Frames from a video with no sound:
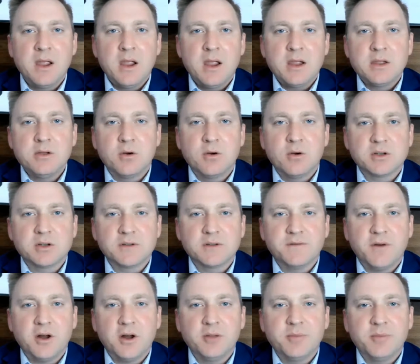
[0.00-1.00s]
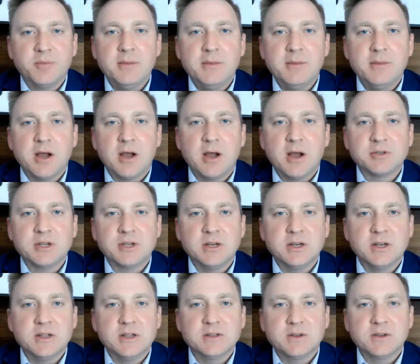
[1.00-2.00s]
your default payment
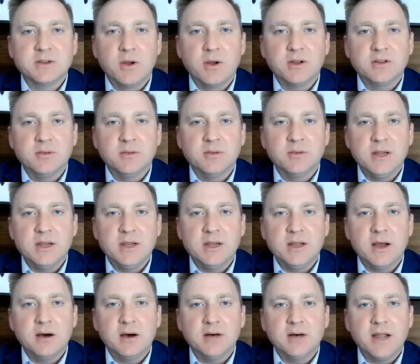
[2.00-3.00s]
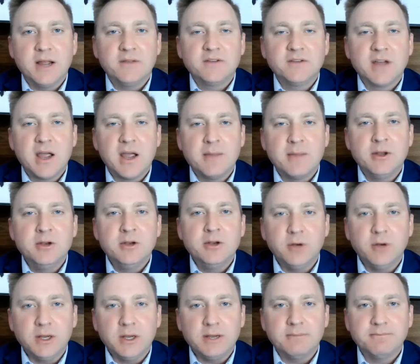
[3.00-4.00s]
option is going to be a lifetime
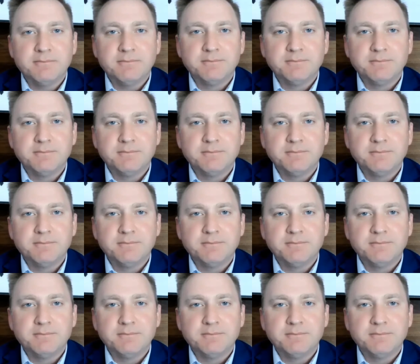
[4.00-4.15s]
annuity.